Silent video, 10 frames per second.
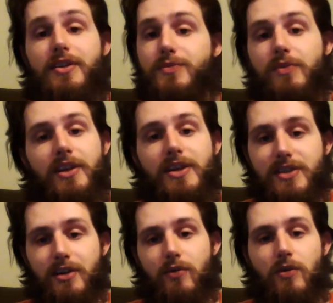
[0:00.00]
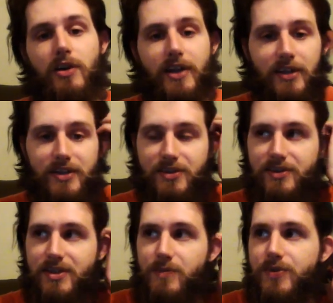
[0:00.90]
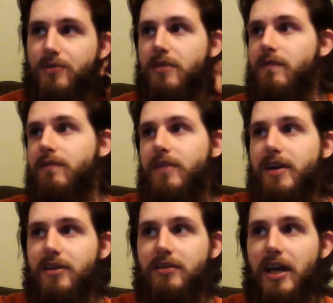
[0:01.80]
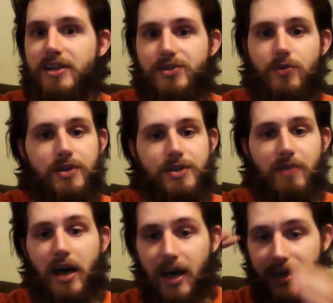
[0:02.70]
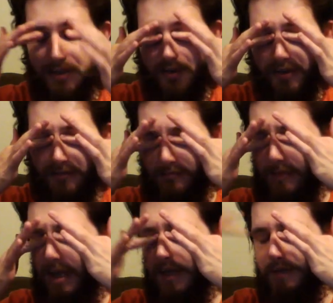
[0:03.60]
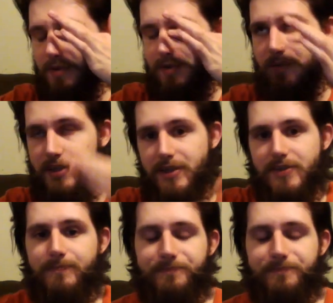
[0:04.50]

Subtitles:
this really isn't going to work unless there's some sort of like light source behind your eyes when you're doing this.